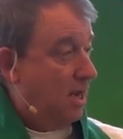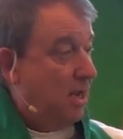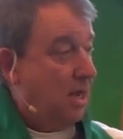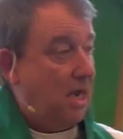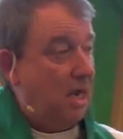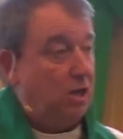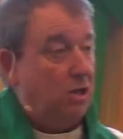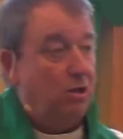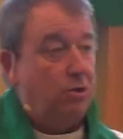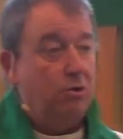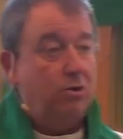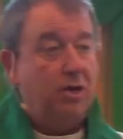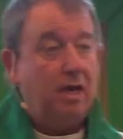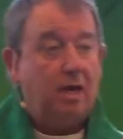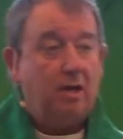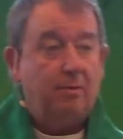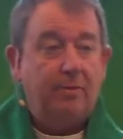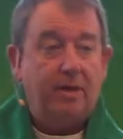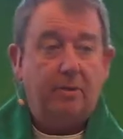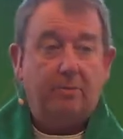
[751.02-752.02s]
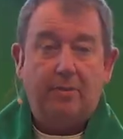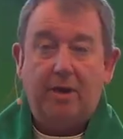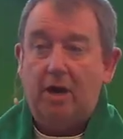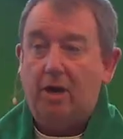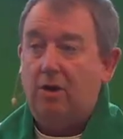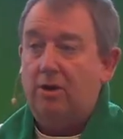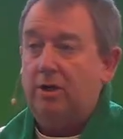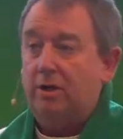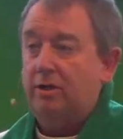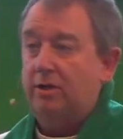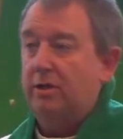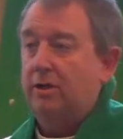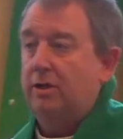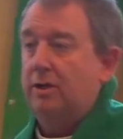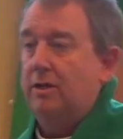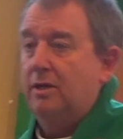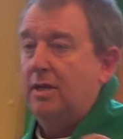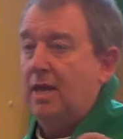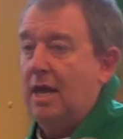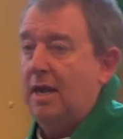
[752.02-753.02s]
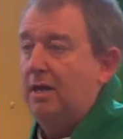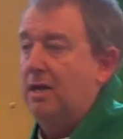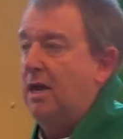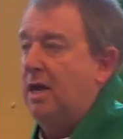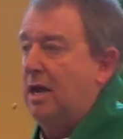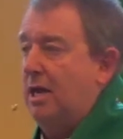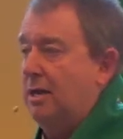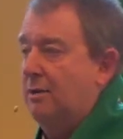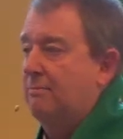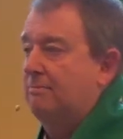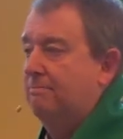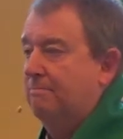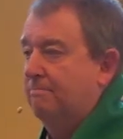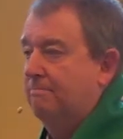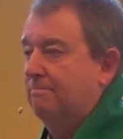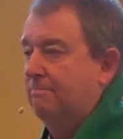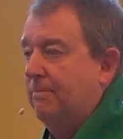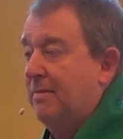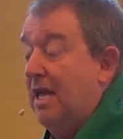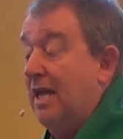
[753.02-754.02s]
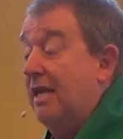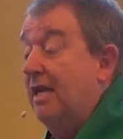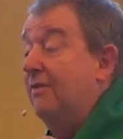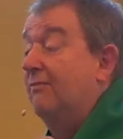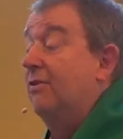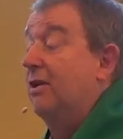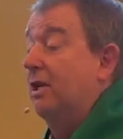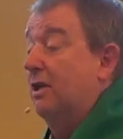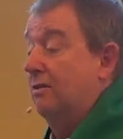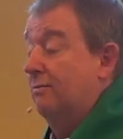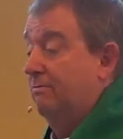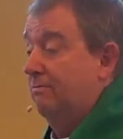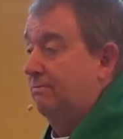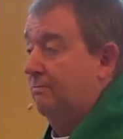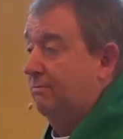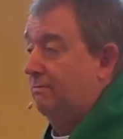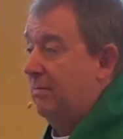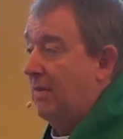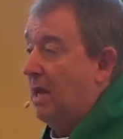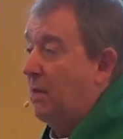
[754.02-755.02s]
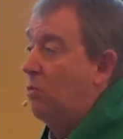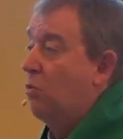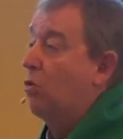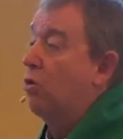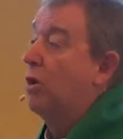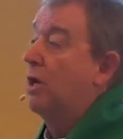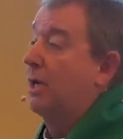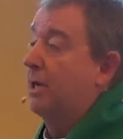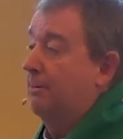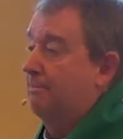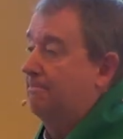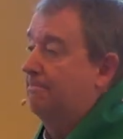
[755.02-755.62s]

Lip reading: I learned how to be a parent that day, that evening, that morning.